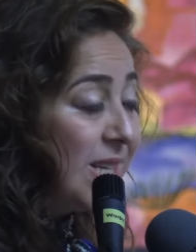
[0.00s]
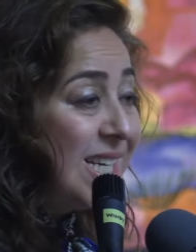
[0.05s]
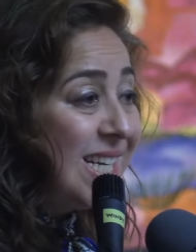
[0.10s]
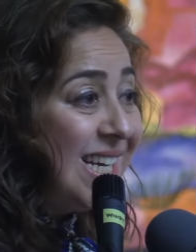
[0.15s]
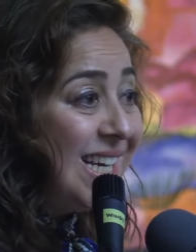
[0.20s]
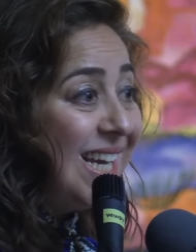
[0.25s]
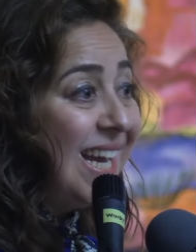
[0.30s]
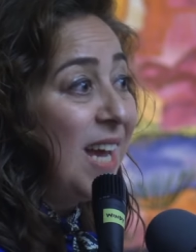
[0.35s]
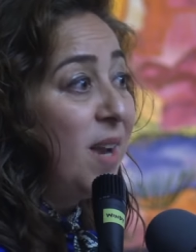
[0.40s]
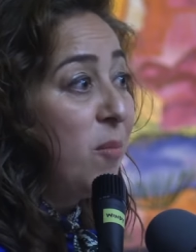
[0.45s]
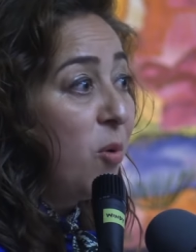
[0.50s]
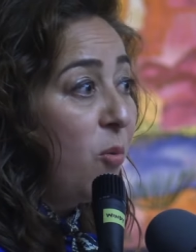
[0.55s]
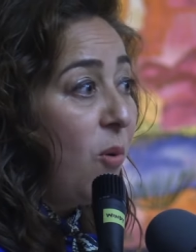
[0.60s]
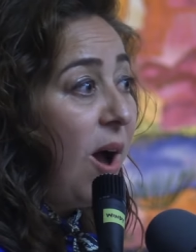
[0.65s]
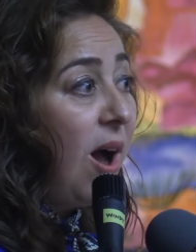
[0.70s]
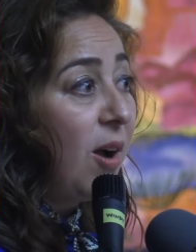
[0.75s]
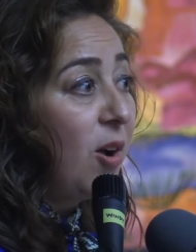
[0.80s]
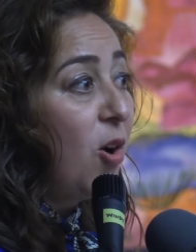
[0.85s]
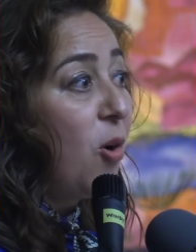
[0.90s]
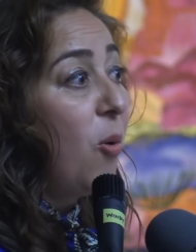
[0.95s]
tea in
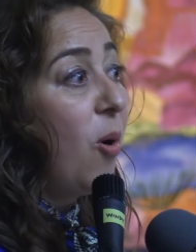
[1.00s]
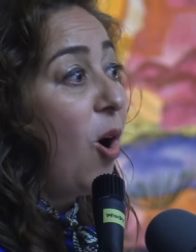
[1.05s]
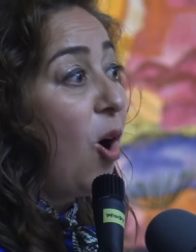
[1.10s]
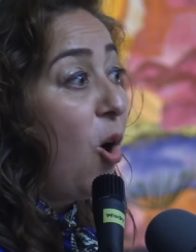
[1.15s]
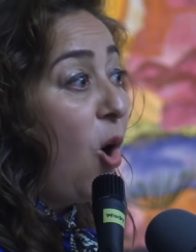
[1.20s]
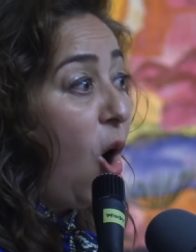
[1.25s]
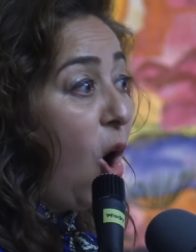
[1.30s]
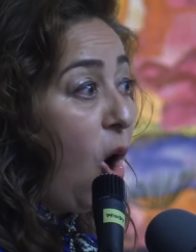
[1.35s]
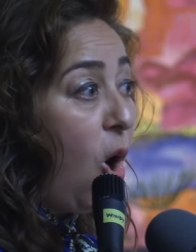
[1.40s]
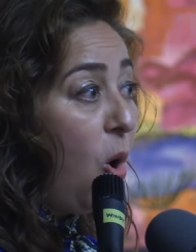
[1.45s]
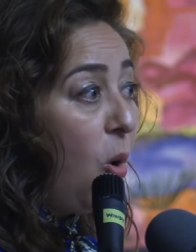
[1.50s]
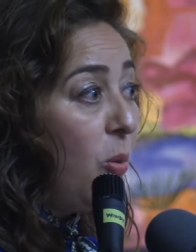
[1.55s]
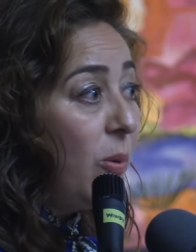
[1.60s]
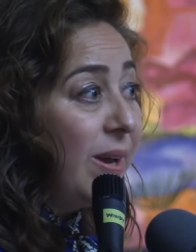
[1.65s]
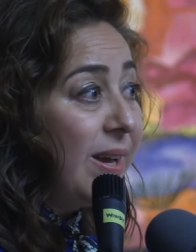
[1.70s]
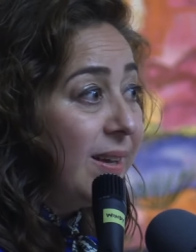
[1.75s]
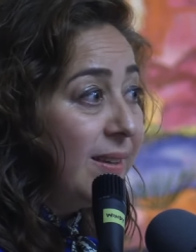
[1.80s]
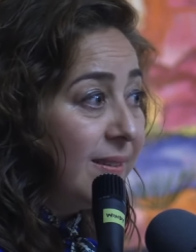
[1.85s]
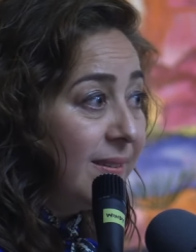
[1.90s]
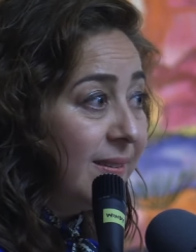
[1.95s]
Morocco are
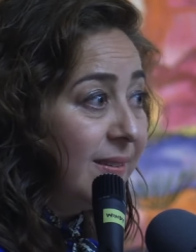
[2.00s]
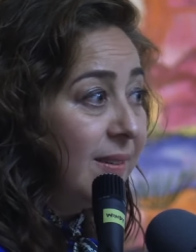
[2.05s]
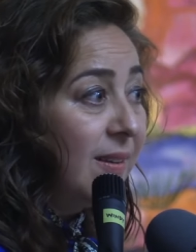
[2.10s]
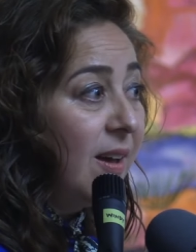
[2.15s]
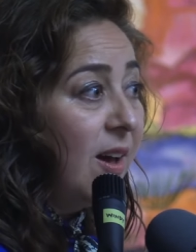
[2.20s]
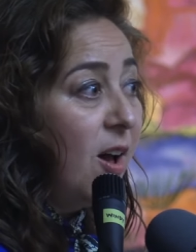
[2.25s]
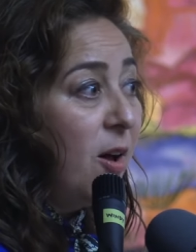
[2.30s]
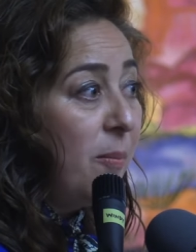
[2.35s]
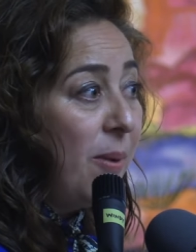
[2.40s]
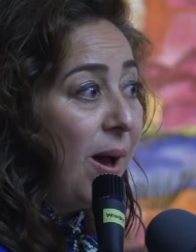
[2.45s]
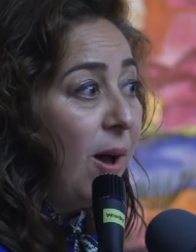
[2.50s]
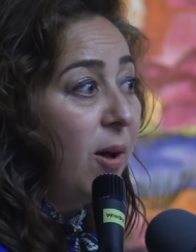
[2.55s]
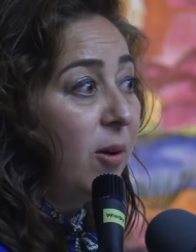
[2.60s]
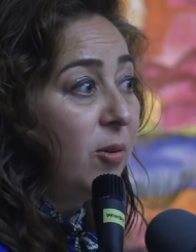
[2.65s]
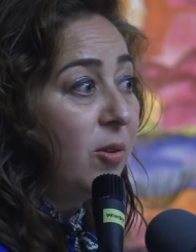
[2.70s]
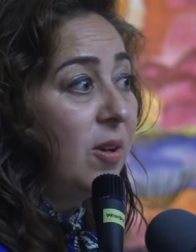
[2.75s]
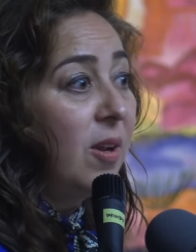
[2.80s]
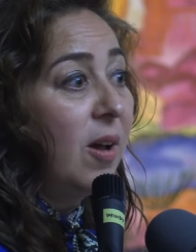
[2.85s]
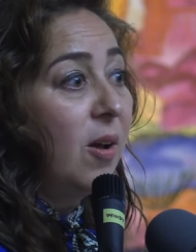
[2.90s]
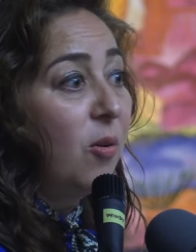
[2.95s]
always
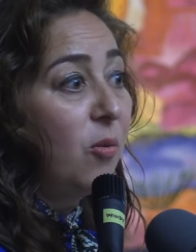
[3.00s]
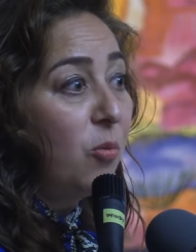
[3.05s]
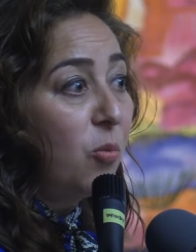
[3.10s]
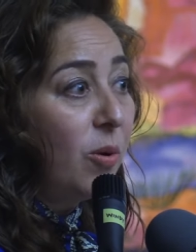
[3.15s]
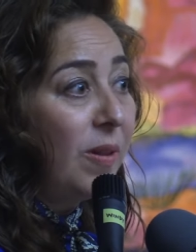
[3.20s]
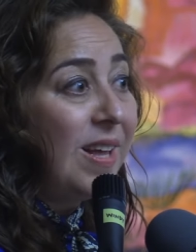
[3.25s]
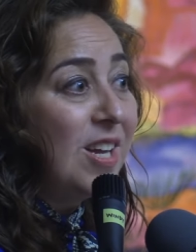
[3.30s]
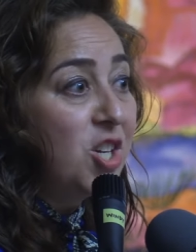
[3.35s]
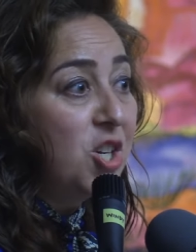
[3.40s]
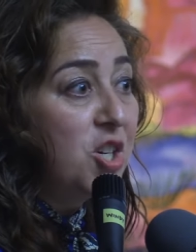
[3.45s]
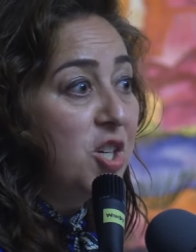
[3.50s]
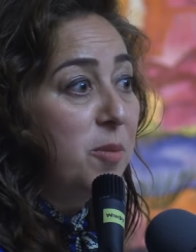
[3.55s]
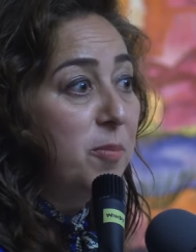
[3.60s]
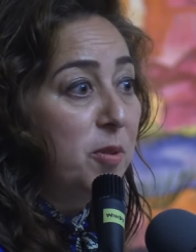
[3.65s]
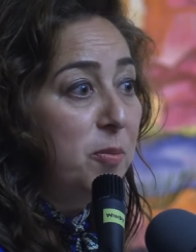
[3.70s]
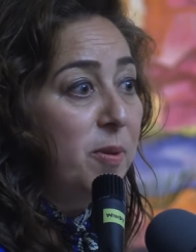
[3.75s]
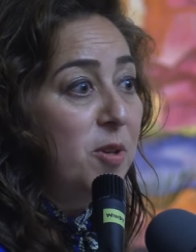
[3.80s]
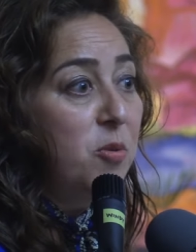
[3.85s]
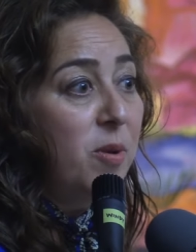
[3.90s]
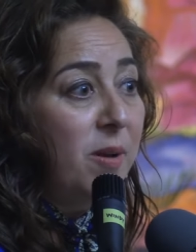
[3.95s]
about
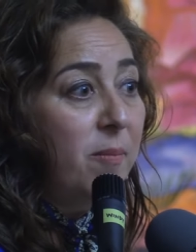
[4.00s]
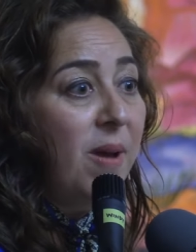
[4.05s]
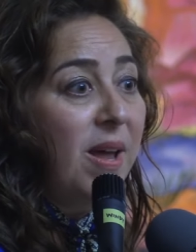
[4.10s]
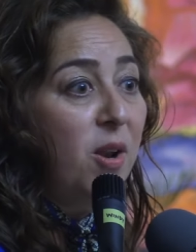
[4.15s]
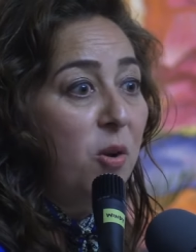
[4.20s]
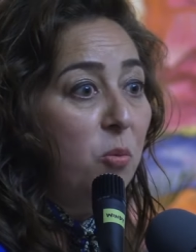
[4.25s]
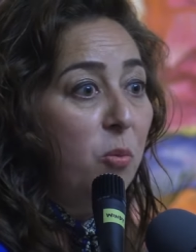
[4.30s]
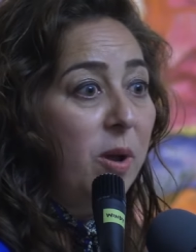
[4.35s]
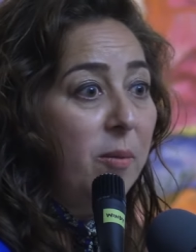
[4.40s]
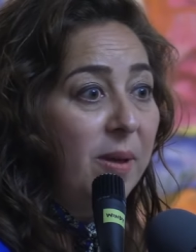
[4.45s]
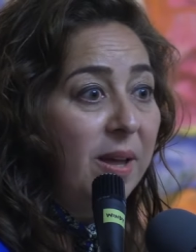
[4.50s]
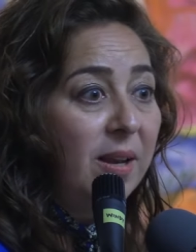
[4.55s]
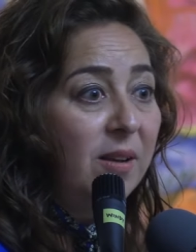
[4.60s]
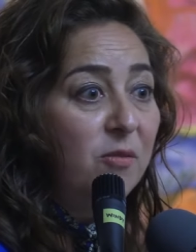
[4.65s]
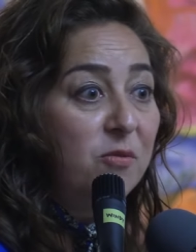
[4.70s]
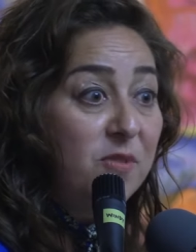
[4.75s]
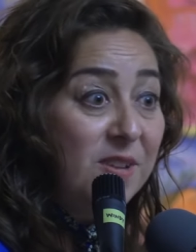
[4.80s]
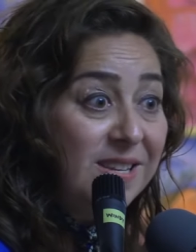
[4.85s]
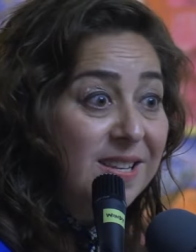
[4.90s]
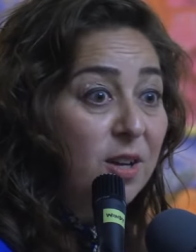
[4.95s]
relationships between men and women,
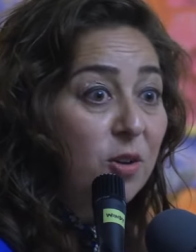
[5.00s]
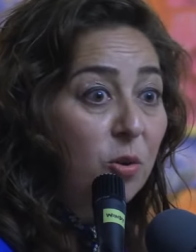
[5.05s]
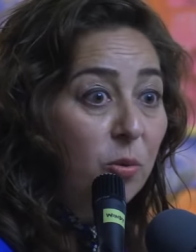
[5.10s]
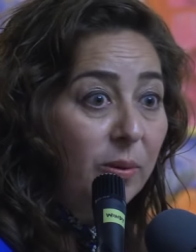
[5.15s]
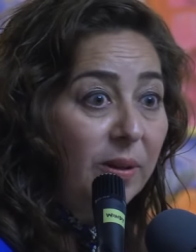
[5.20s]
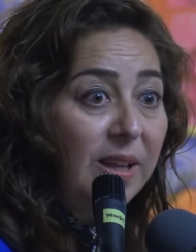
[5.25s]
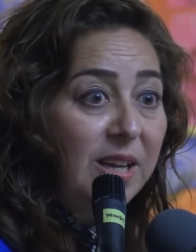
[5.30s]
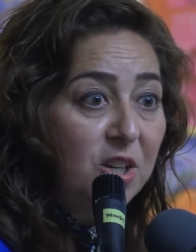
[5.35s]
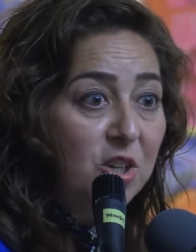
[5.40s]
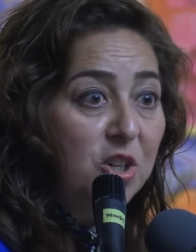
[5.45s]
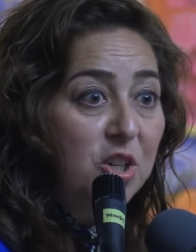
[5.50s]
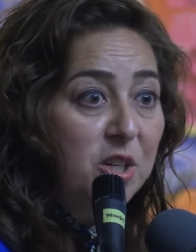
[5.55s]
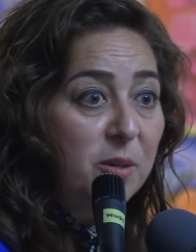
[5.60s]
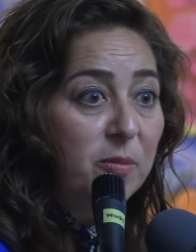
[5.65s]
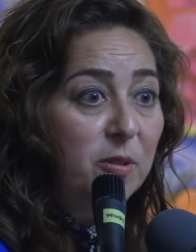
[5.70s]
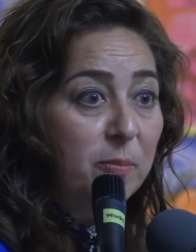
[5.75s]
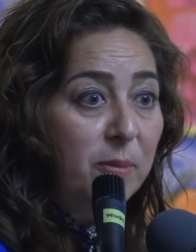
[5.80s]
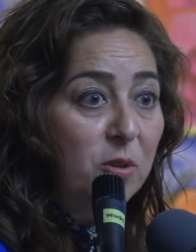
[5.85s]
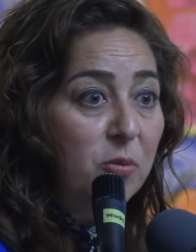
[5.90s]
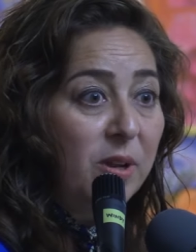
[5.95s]
physical
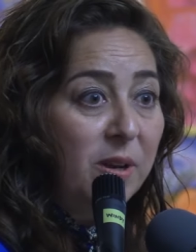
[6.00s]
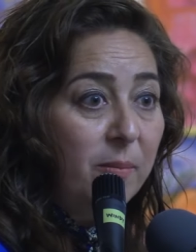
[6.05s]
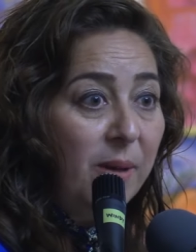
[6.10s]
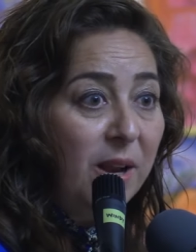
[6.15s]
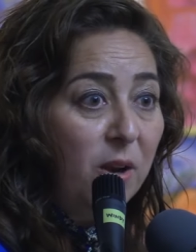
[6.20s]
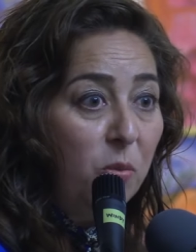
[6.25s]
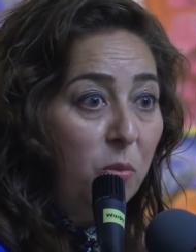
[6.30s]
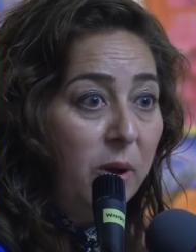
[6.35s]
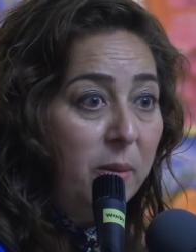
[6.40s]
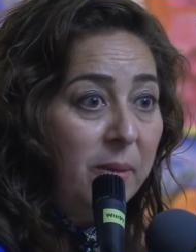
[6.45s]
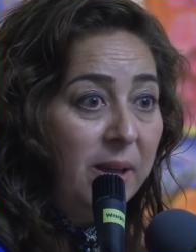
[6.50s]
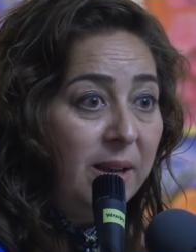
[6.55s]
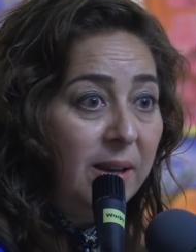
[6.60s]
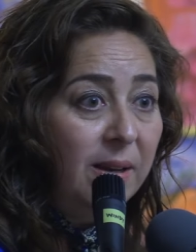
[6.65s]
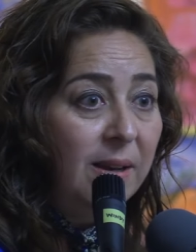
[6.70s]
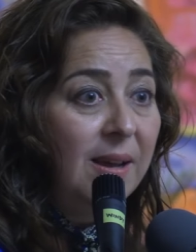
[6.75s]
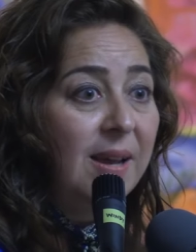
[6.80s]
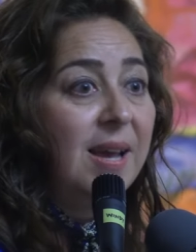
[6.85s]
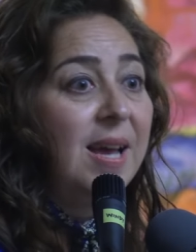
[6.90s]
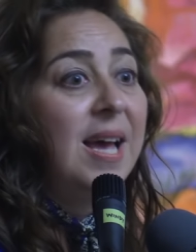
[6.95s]
relationships between men and
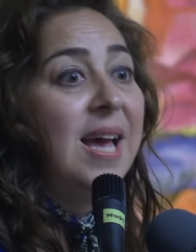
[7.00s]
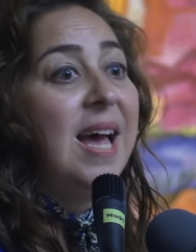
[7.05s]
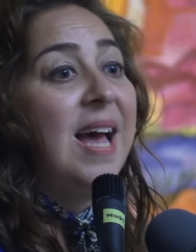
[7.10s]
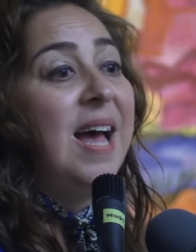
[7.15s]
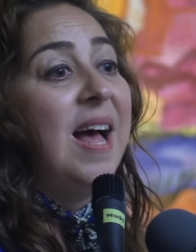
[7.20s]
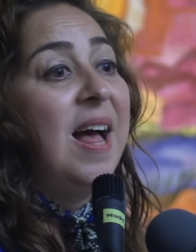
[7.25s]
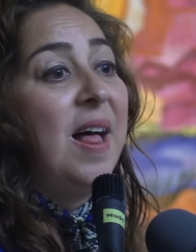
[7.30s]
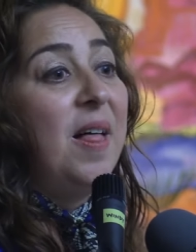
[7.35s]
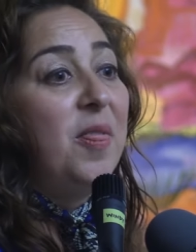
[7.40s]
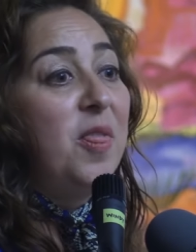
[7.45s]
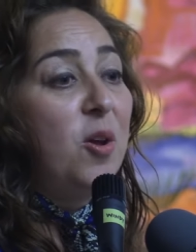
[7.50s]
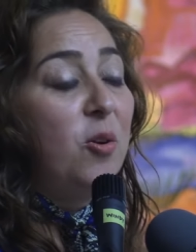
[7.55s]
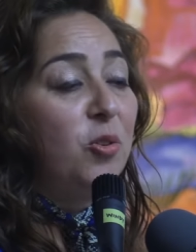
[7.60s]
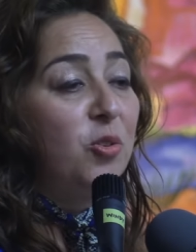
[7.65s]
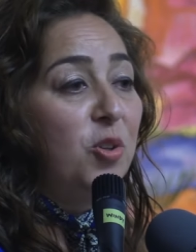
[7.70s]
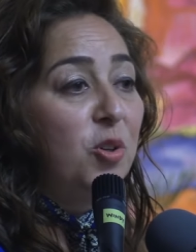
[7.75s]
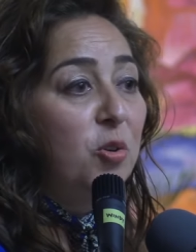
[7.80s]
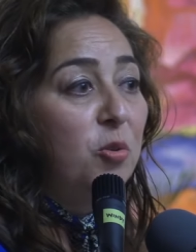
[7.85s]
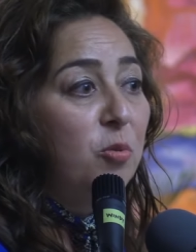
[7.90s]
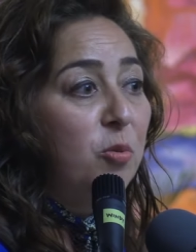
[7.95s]
women. There's
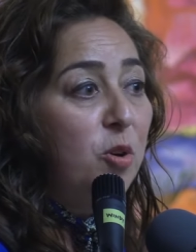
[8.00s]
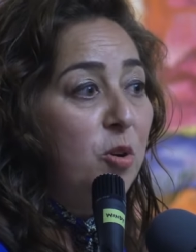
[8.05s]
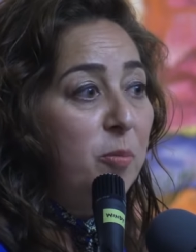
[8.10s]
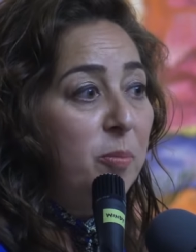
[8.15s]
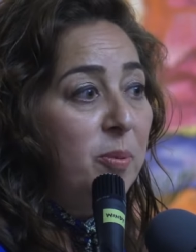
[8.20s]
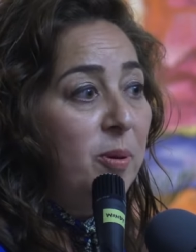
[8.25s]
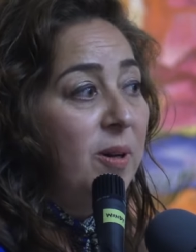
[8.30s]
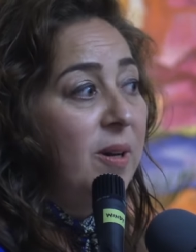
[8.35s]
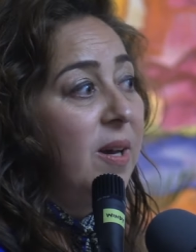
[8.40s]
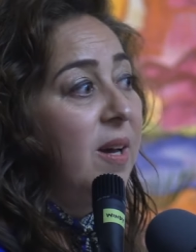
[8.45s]
a group